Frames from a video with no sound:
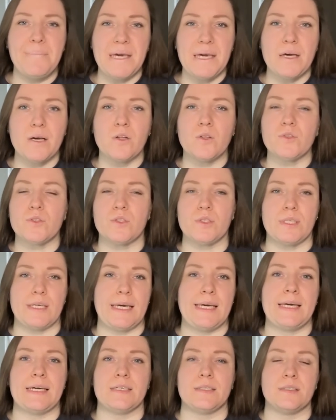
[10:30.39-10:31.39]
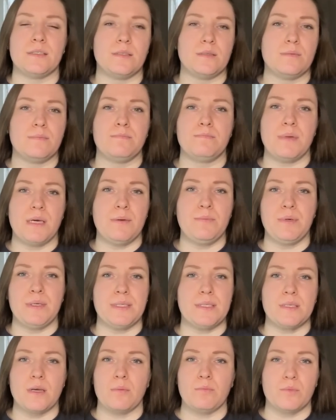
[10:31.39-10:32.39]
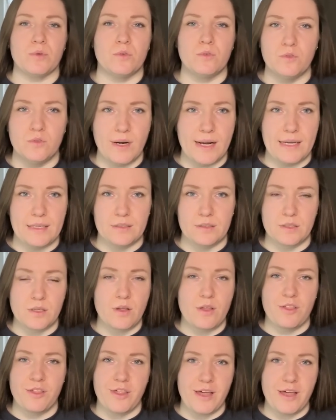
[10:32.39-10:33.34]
bills, and maybe some rent.